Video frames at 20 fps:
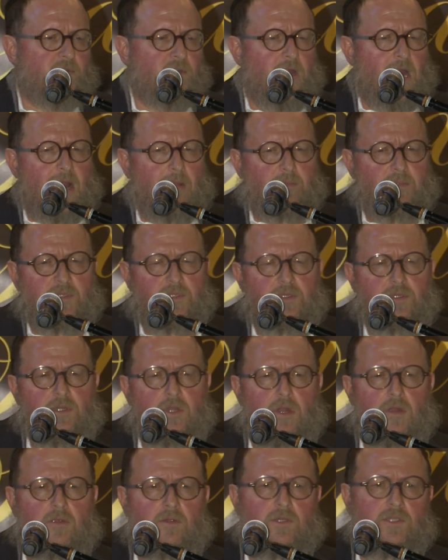perhaps
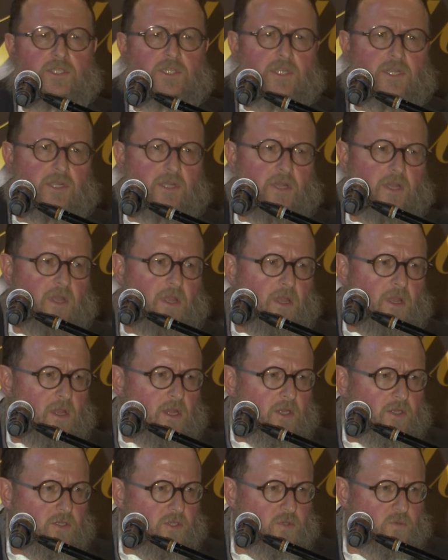encouraging
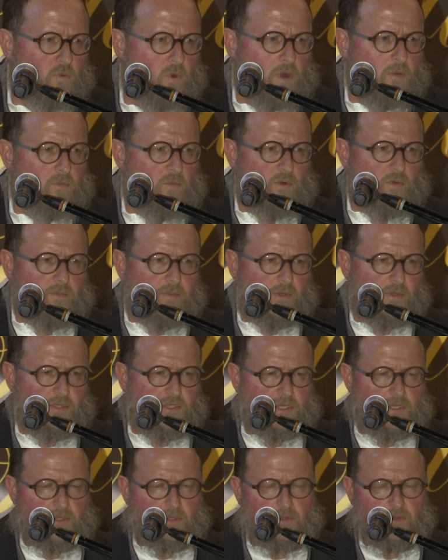just one more
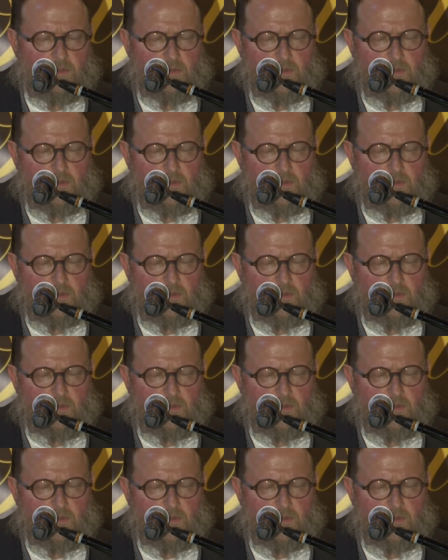person